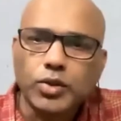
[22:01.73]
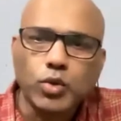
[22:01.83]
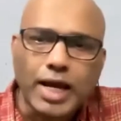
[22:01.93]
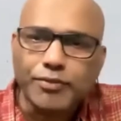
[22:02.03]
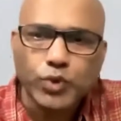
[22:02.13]
to
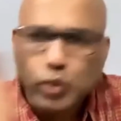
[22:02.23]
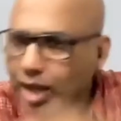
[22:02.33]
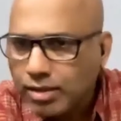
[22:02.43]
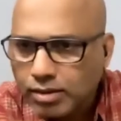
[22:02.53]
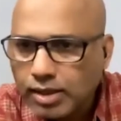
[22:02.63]
have two
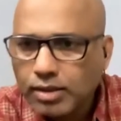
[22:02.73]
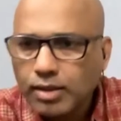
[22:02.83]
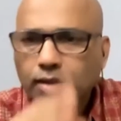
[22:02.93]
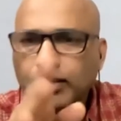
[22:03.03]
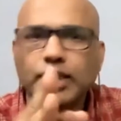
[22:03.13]
countries.
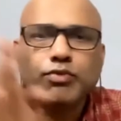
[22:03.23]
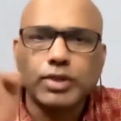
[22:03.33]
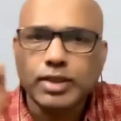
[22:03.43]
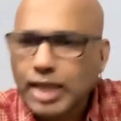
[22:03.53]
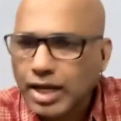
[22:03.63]
They
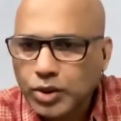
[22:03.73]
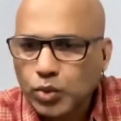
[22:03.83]
decided